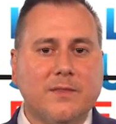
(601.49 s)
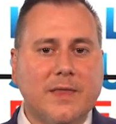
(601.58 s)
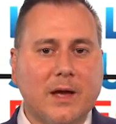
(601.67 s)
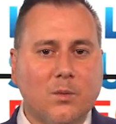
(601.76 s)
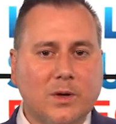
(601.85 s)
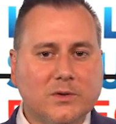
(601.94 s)

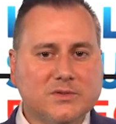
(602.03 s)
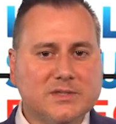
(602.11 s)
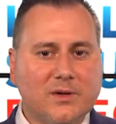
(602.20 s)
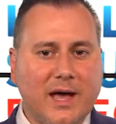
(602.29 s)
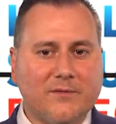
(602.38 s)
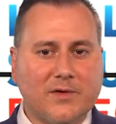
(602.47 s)
they will
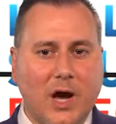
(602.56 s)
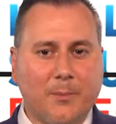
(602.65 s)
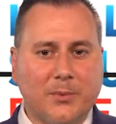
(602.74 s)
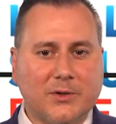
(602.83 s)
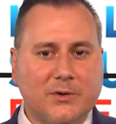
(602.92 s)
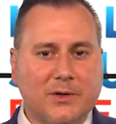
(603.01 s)
still have an
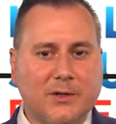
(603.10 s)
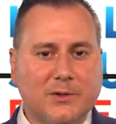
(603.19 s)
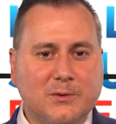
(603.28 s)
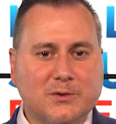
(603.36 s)
opportunity to